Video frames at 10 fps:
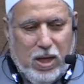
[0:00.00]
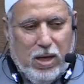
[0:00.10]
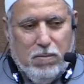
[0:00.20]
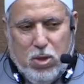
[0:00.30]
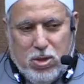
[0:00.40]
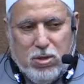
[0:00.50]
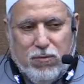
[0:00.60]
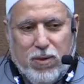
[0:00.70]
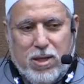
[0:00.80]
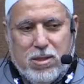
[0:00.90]
And most
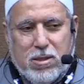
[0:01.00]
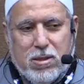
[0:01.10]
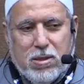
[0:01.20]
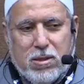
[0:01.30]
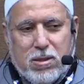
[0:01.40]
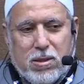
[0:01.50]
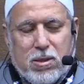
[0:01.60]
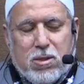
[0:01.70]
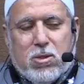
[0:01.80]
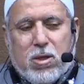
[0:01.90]
of us
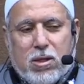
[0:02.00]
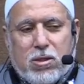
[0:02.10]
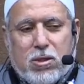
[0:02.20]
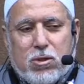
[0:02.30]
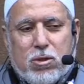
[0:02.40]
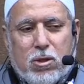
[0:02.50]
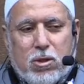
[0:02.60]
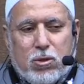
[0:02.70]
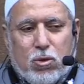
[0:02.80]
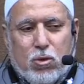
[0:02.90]
started
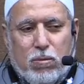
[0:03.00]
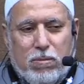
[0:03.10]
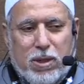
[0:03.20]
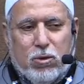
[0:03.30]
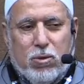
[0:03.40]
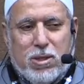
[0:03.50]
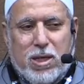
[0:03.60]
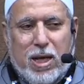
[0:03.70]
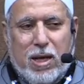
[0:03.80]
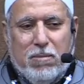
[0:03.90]
to commit to
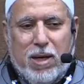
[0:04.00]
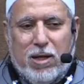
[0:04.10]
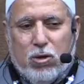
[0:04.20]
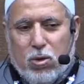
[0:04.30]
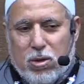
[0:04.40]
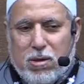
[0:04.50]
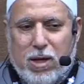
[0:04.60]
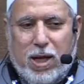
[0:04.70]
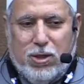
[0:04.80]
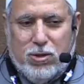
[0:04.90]
Islam at
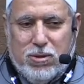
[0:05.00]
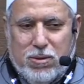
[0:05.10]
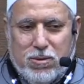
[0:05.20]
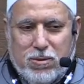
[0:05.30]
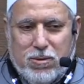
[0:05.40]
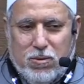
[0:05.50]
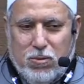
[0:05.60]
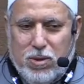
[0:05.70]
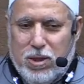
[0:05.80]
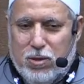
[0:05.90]
older age,
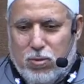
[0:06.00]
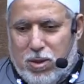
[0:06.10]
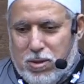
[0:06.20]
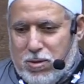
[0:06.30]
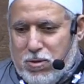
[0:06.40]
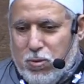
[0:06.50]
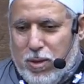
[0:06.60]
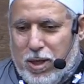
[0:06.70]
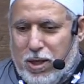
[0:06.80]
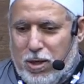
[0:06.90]
whether it was
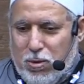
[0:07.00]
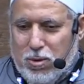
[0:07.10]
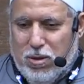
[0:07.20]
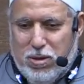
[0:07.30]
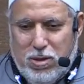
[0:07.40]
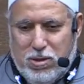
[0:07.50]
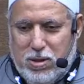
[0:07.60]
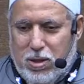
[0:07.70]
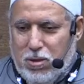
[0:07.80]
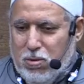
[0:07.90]
20 or
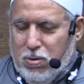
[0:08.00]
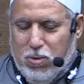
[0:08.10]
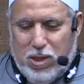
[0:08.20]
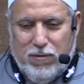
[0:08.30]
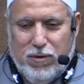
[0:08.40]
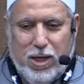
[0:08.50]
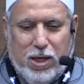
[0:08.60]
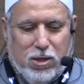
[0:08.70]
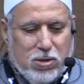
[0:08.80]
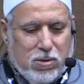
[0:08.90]
30 or whatever
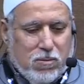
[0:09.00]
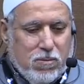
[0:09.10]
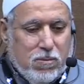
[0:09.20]
age.